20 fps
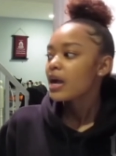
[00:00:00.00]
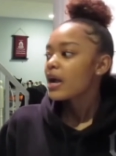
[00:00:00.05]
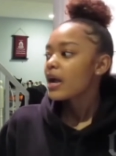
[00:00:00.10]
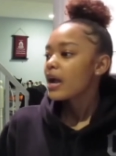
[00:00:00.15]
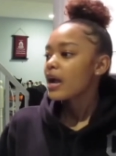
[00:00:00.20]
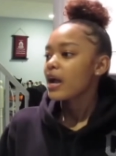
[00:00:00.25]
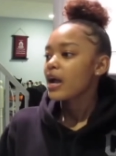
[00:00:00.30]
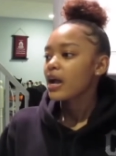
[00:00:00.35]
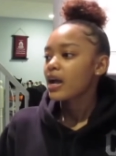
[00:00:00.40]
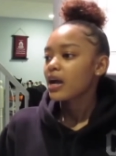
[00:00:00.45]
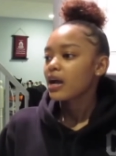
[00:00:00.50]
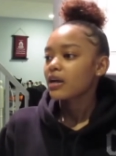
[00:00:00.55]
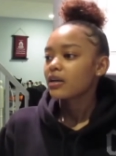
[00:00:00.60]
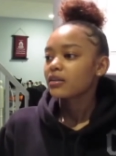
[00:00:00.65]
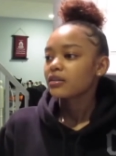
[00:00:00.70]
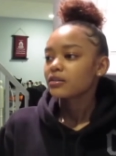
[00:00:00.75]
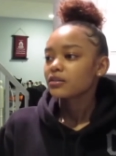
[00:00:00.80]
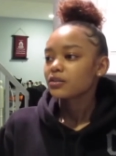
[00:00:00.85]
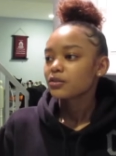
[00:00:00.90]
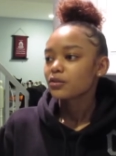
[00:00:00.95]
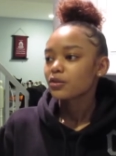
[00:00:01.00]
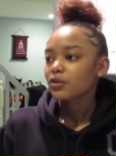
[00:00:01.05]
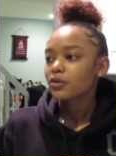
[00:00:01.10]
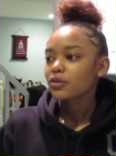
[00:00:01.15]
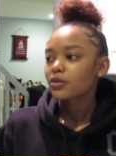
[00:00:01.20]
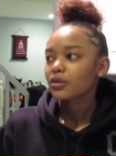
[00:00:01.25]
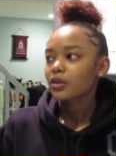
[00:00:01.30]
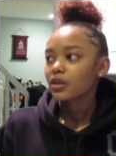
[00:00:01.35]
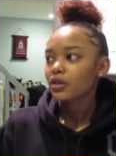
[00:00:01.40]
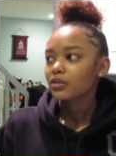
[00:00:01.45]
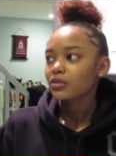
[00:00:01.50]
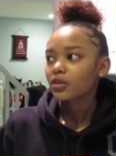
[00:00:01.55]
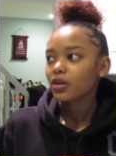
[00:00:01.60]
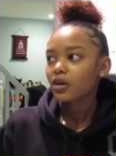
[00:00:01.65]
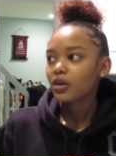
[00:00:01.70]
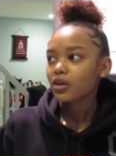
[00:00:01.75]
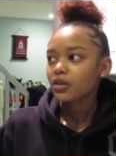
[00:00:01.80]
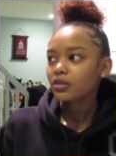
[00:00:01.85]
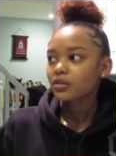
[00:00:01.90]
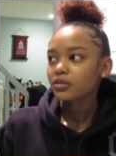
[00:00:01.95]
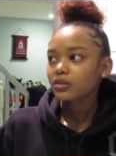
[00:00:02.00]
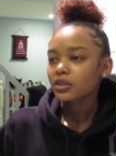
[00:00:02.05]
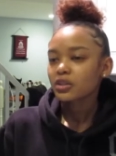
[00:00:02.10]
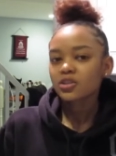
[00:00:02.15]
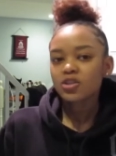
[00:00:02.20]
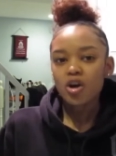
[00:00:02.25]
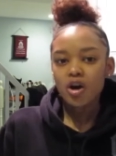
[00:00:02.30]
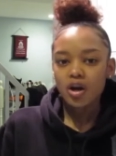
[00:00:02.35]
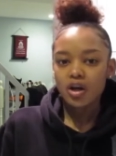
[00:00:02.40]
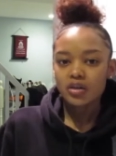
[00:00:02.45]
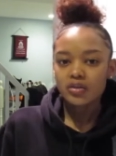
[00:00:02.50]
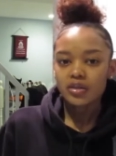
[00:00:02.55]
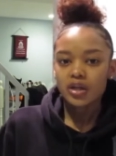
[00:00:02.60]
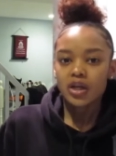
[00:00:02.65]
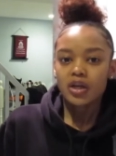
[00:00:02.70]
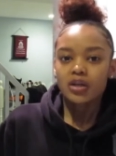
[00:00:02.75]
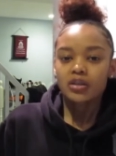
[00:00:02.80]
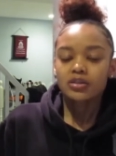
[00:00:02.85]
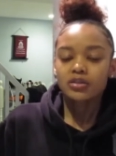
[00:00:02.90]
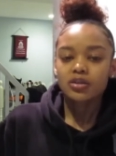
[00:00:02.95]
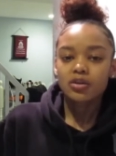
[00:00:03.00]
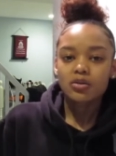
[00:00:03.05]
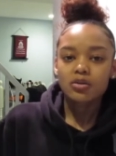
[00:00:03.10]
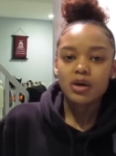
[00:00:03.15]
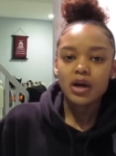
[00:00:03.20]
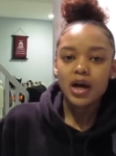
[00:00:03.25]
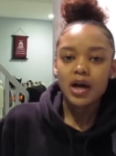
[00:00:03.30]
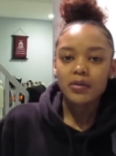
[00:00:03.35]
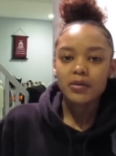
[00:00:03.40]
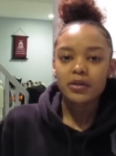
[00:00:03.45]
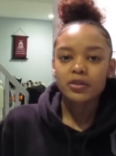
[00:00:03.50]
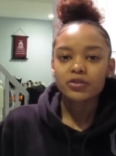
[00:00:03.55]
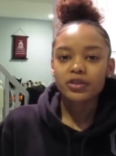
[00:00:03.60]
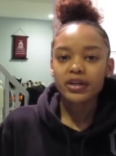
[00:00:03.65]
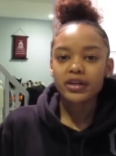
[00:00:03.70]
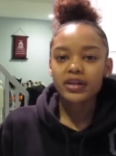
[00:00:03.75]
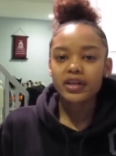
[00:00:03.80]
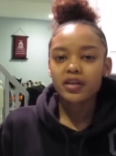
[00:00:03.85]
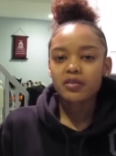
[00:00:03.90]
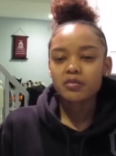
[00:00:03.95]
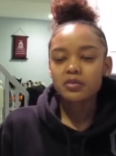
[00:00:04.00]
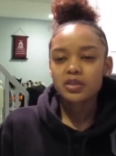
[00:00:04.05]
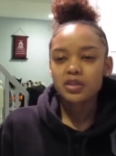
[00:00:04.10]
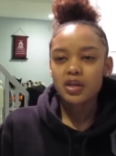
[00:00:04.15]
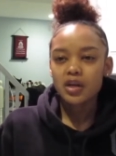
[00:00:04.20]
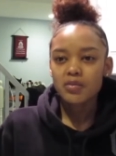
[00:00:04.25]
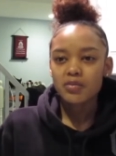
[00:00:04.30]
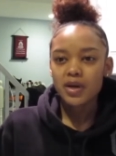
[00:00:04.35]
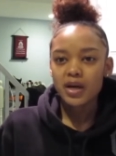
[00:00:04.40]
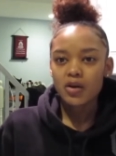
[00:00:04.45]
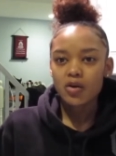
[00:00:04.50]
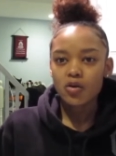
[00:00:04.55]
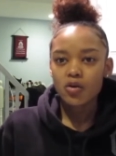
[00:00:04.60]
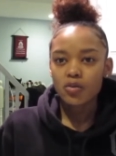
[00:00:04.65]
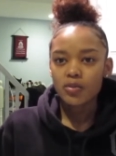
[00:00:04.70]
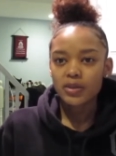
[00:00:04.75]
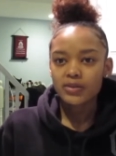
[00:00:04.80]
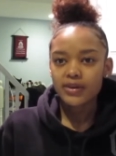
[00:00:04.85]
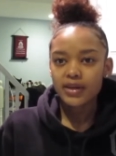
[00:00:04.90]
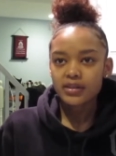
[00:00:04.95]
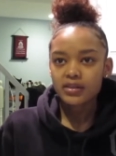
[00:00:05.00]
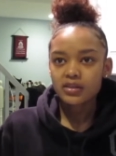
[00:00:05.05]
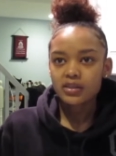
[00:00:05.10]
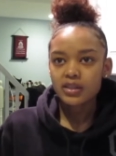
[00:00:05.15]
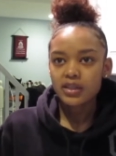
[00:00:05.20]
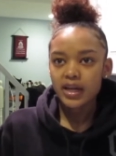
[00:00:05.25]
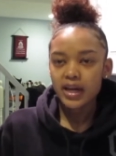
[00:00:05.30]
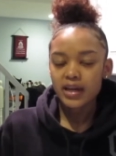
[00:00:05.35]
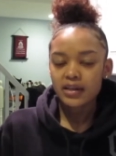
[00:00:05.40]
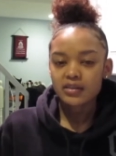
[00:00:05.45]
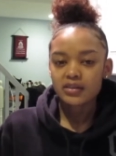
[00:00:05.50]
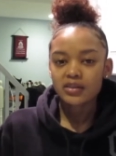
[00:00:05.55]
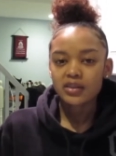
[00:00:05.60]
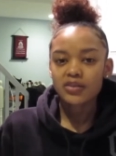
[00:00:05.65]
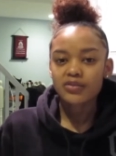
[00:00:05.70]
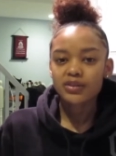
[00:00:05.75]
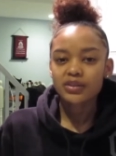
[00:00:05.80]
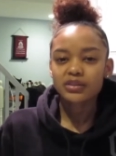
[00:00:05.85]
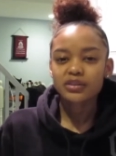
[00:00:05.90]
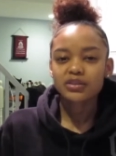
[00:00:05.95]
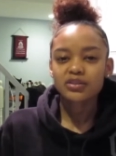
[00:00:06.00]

and you know our dog is gone so i'm gonna try to get him to come back home as fast as he can and stuff and